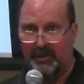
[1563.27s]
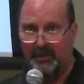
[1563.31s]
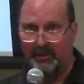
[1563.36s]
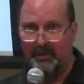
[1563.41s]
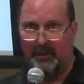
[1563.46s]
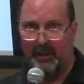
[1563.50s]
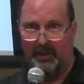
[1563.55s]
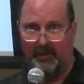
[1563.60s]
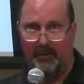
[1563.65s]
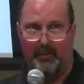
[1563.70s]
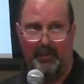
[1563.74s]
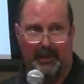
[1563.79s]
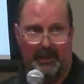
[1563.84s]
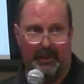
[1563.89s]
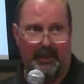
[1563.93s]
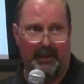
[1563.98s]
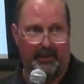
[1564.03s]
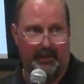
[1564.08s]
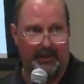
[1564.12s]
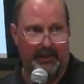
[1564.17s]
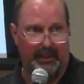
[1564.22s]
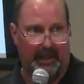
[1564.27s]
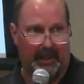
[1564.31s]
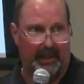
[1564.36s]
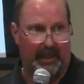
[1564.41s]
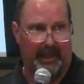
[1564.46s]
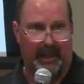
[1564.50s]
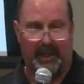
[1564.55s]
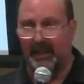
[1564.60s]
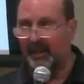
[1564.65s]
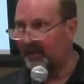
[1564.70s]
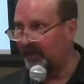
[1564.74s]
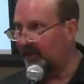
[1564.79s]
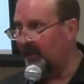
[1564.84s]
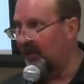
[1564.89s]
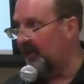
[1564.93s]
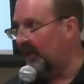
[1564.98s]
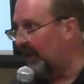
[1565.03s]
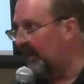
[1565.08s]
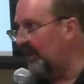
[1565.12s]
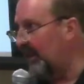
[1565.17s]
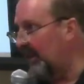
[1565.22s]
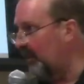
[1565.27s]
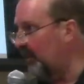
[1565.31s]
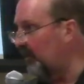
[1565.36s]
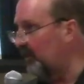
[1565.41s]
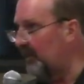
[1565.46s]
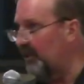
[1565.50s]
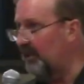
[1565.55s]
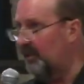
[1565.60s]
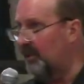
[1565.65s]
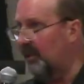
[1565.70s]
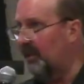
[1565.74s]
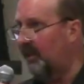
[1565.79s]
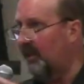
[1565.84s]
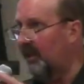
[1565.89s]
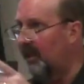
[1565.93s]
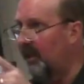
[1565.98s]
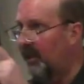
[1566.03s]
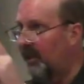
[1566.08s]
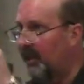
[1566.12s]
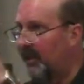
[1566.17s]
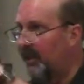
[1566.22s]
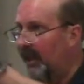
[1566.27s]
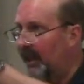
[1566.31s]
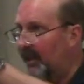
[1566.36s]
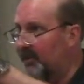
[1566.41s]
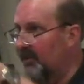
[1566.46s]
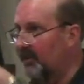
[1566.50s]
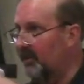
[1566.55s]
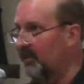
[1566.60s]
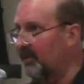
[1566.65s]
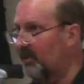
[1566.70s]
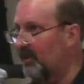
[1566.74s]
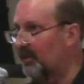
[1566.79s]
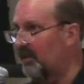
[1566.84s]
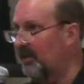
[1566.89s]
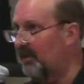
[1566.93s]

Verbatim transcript: So did everybody understand that? Okay, thank you, Lisa. Yes?